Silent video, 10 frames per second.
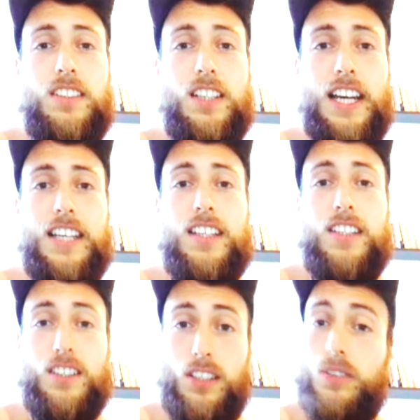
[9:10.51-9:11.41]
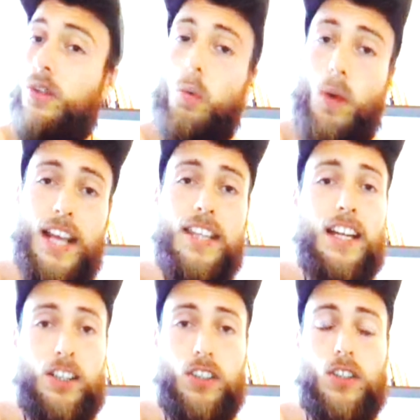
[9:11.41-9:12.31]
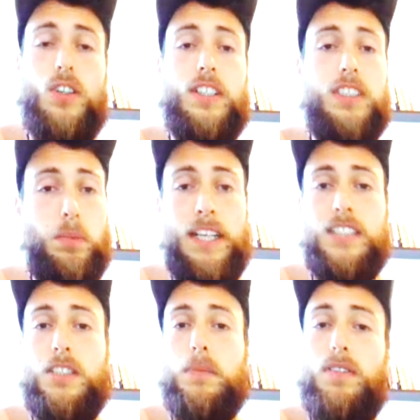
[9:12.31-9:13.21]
Like the way that a girl explained it to